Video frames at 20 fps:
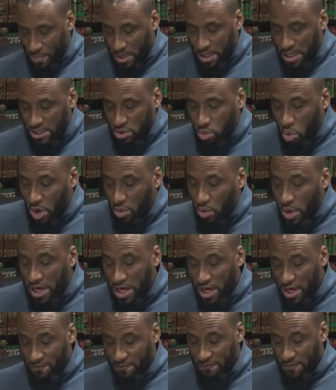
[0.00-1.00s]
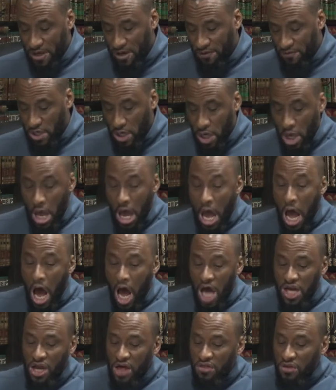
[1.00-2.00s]
That's one way to get forgiven.
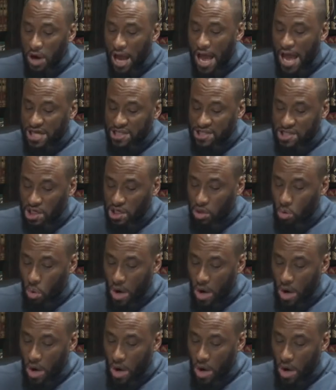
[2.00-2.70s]
Another excellent